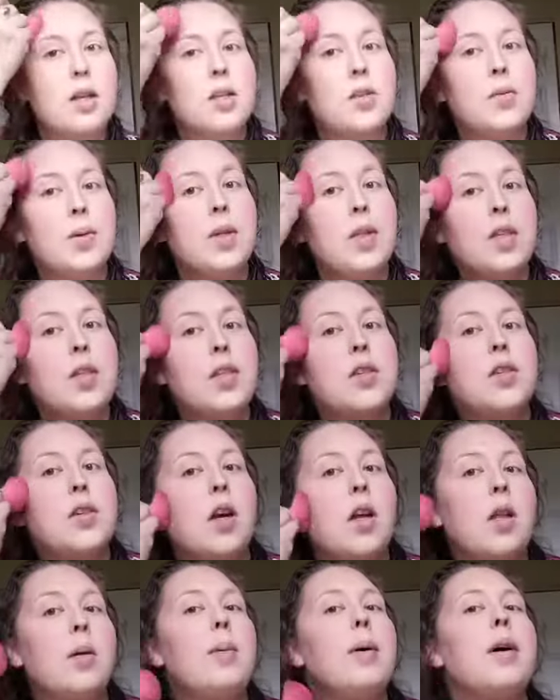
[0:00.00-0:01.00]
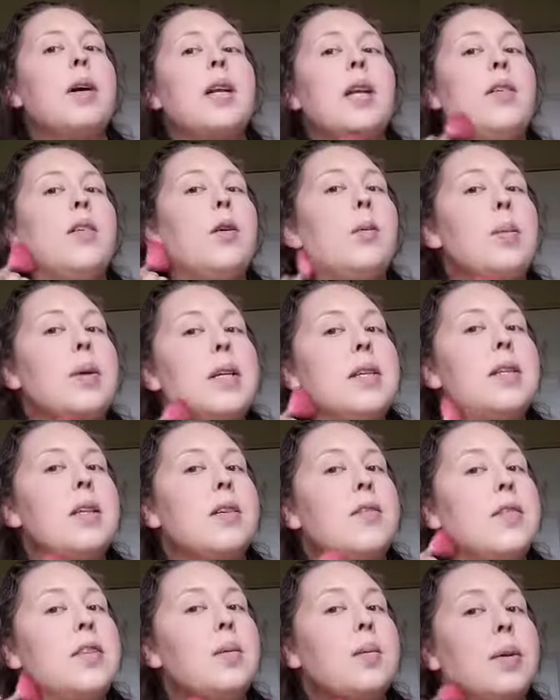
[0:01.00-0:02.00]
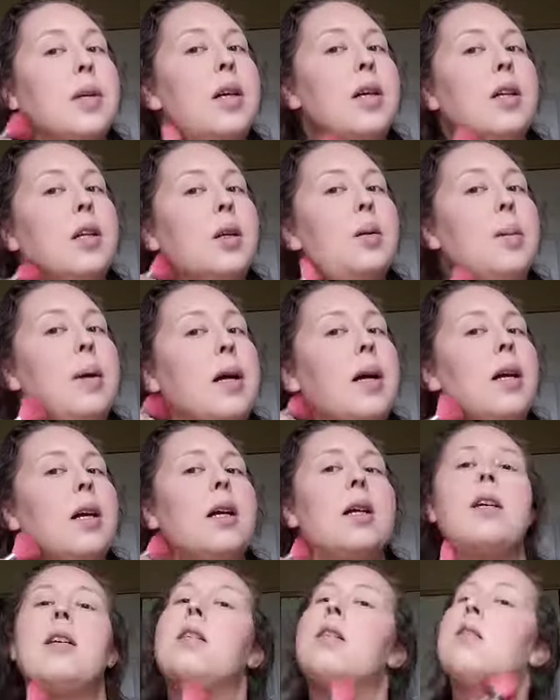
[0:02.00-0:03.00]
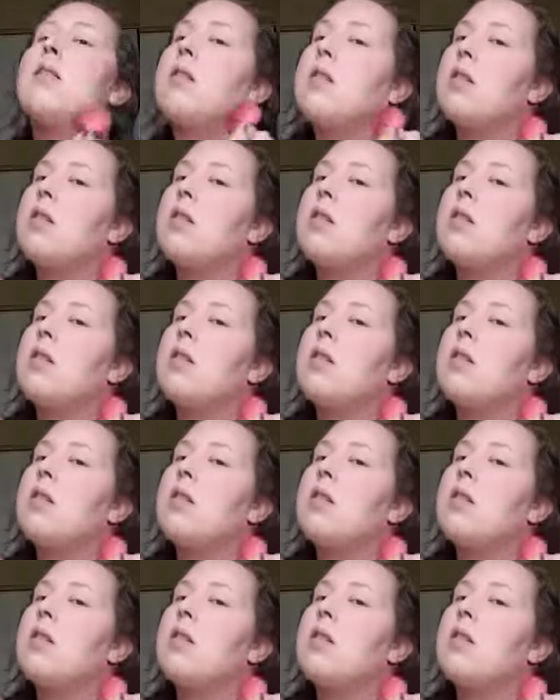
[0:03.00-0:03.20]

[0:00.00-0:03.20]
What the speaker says: It's really just all about giving myself some color back.